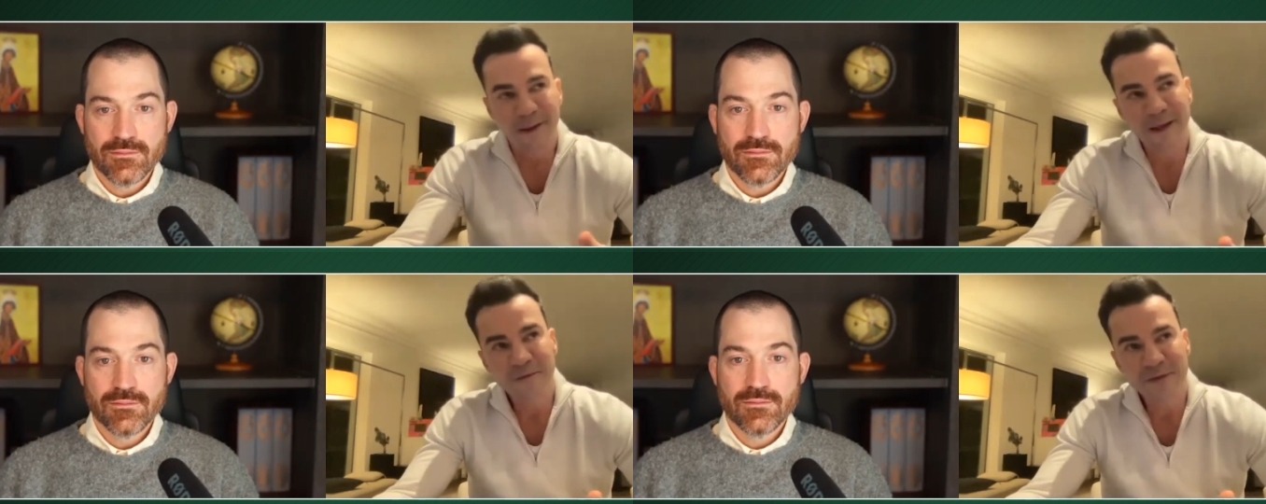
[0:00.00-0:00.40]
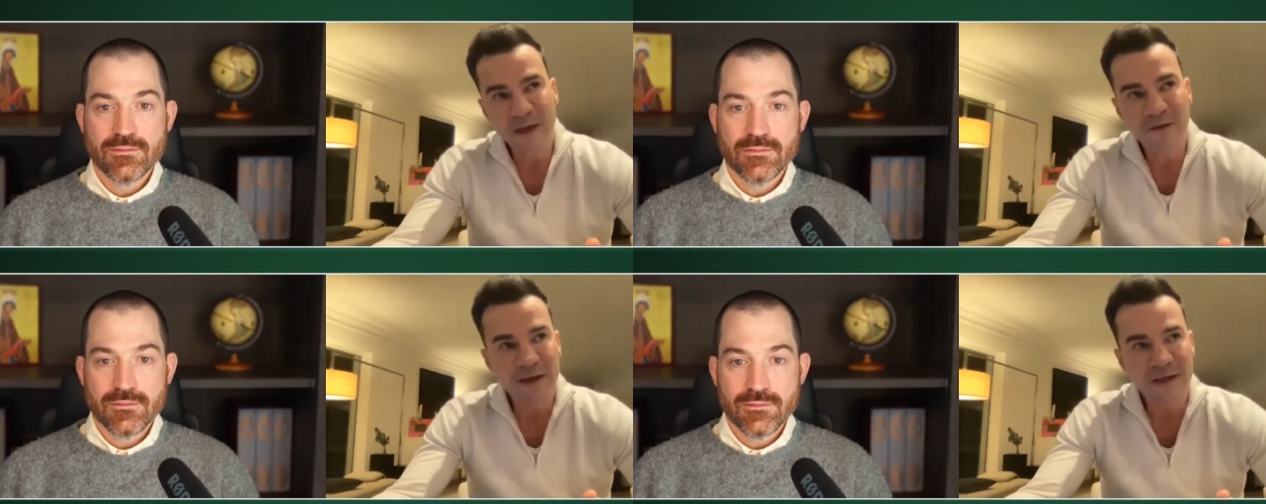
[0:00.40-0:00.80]
Speaker 1: if they
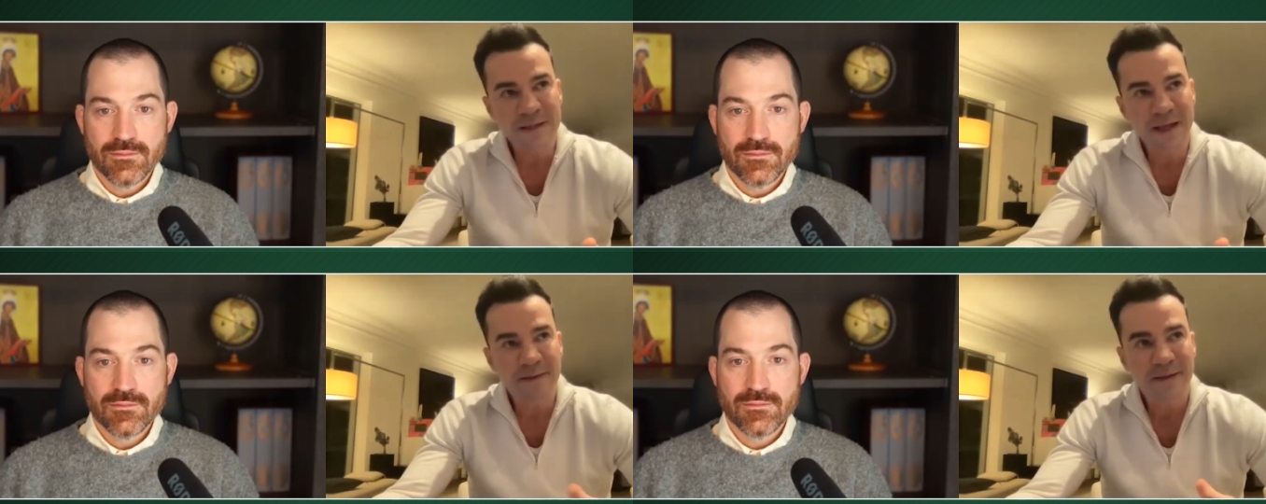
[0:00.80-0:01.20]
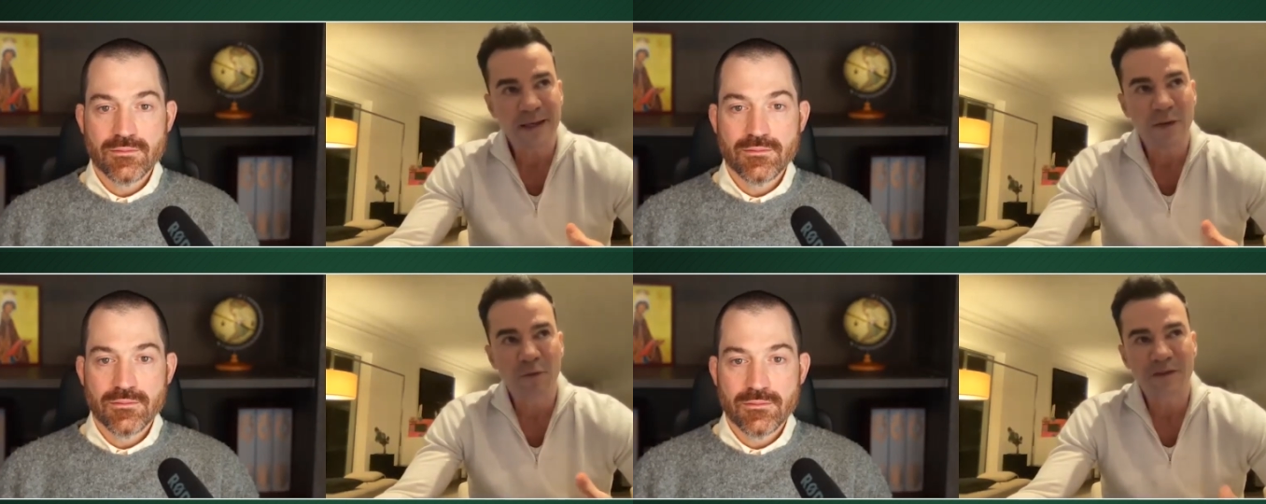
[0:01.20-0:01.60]
invest anything,
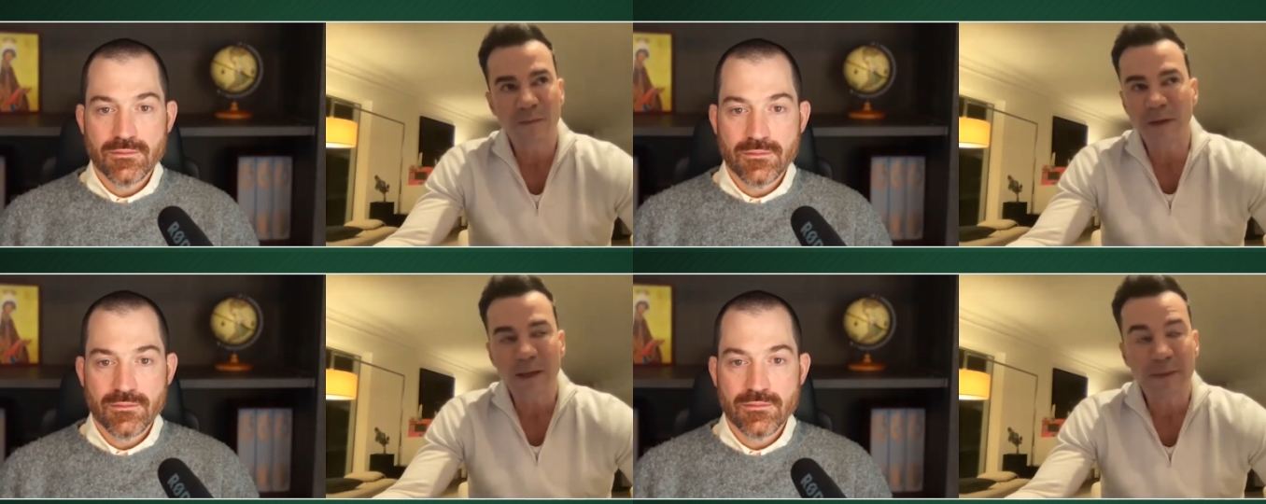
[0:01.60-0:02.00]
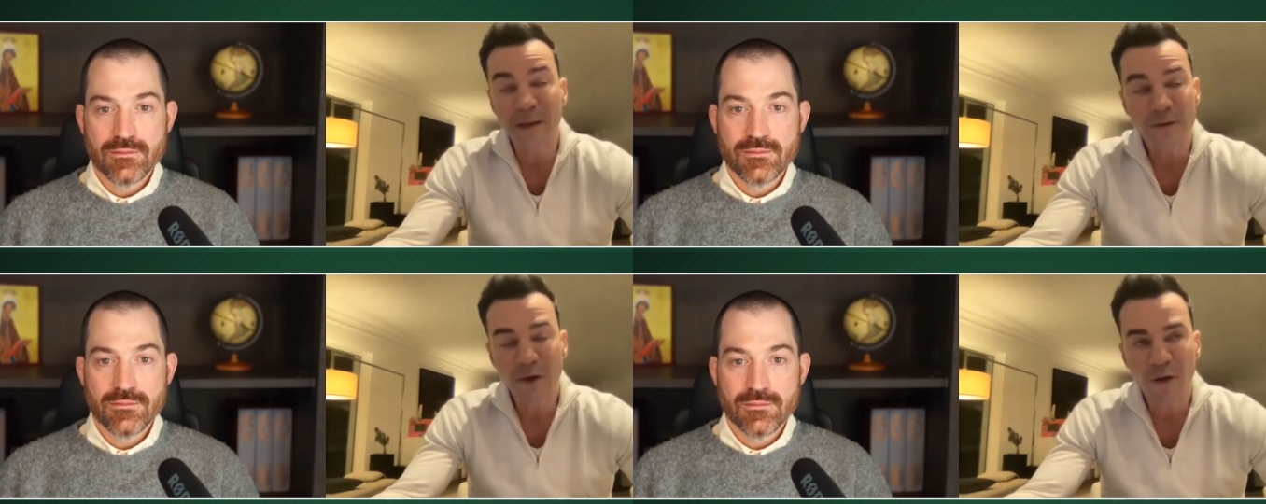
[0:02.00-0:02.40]
it will typically be a
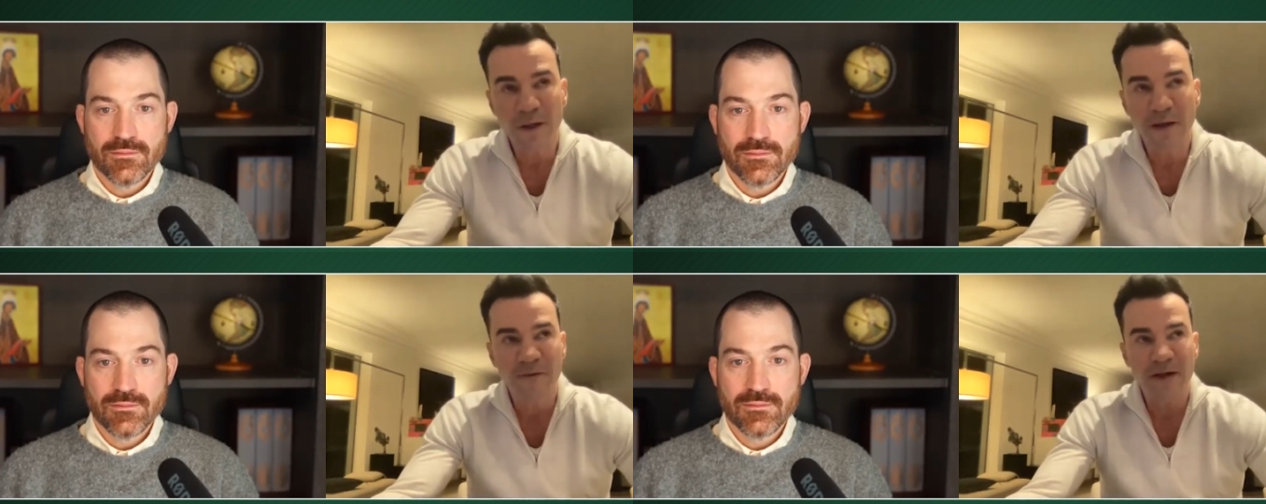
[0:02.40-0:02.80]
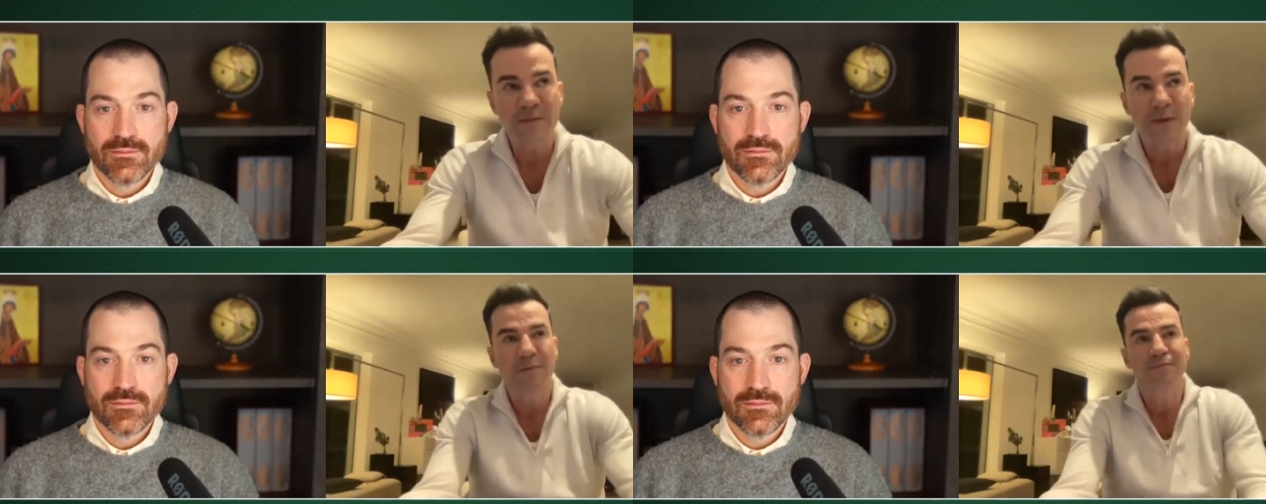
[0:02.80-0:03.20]
token
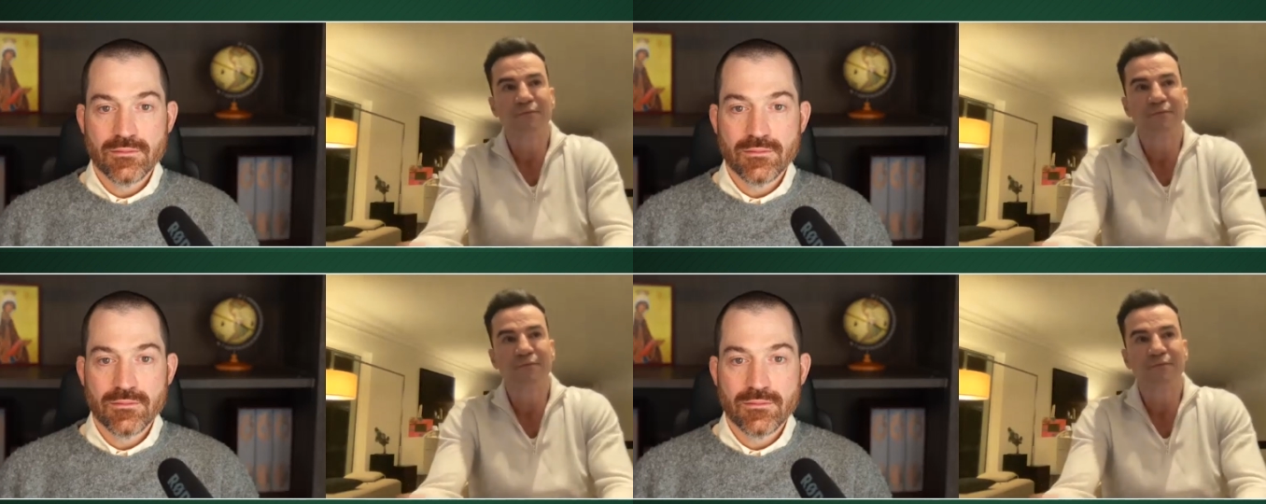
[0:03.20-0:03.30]
investment,